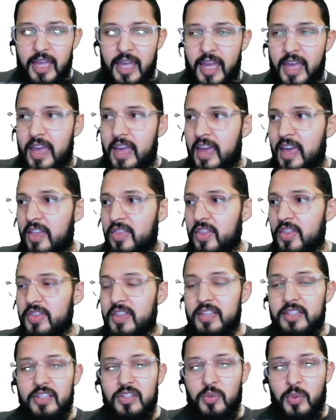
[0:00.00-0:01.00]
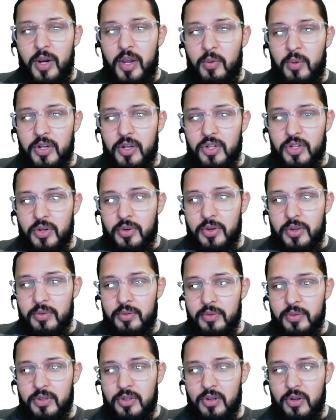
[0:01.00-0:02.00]
And this is what I want to show
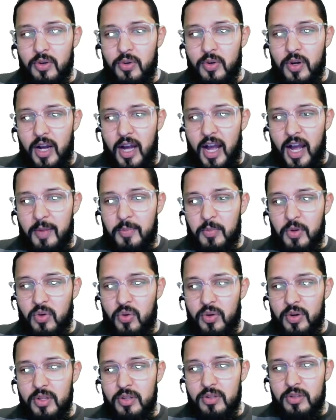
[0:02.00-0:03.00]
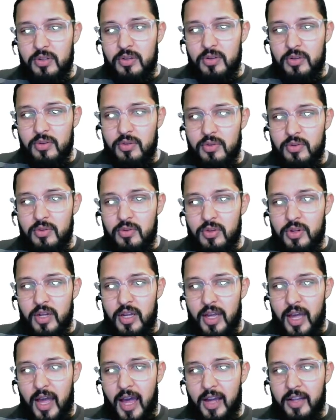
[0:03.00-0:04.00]
you. So I'm going to
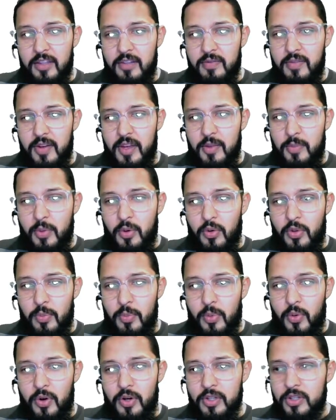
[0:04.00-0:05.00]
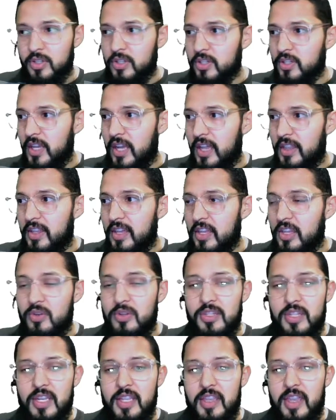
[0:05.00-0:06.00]
activate both ports, and then you
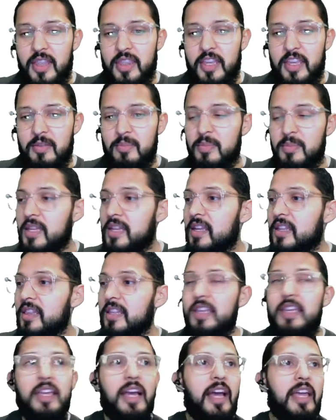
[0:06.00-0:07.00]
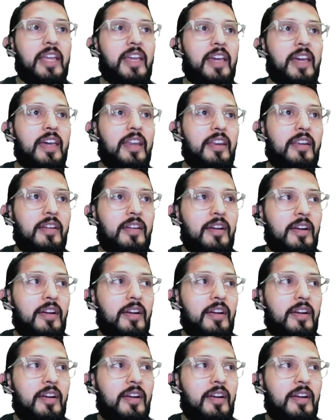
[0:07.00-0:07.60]
see that immediately I get